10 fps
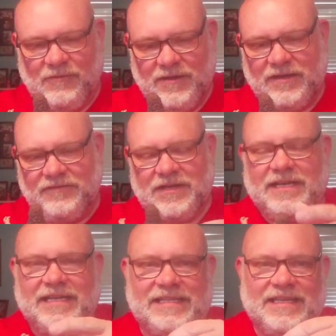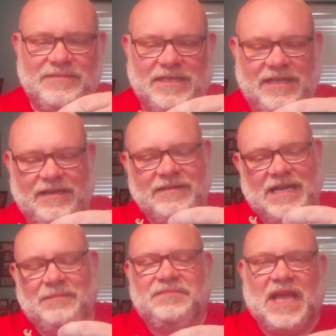I wonder if you could get him in a
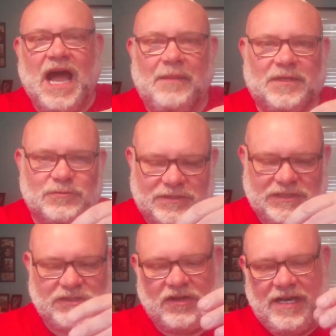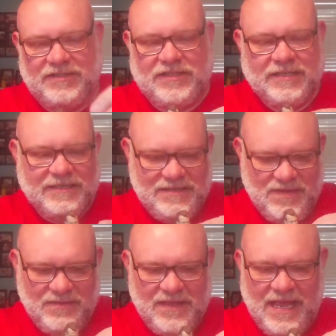abdominal stretch. You
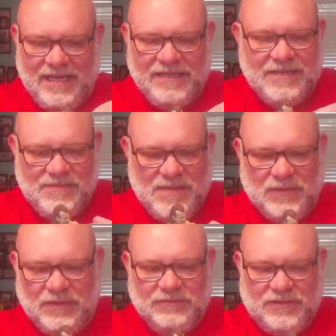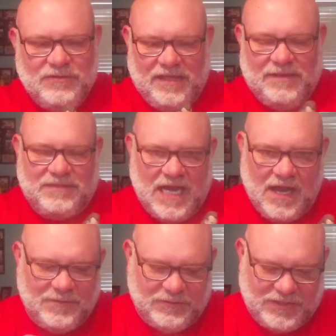remember that? People don't do the
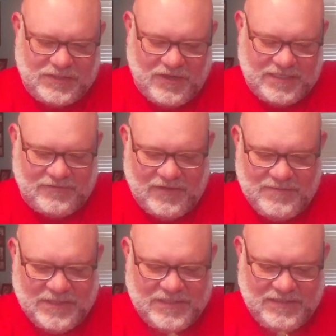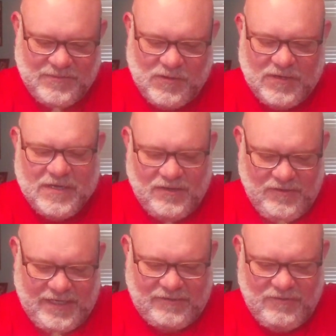abdominal stretch very much anymore.
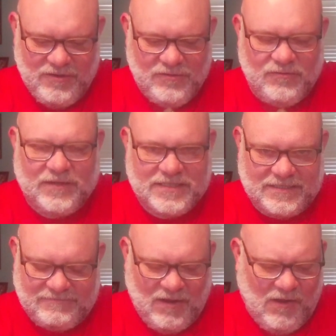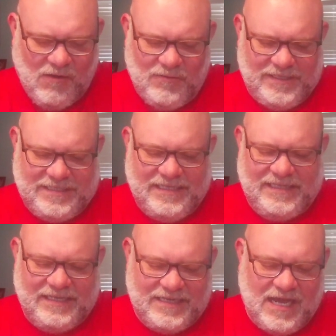Rick Rude always did
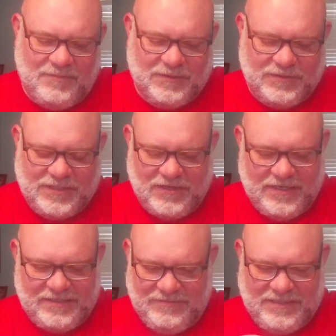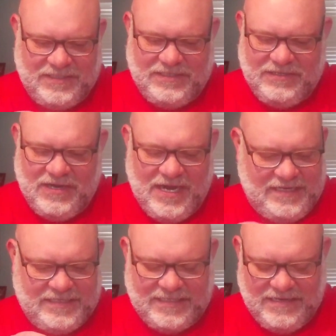the abdominal stretch. It was
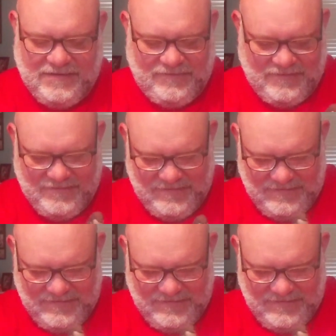great stuff.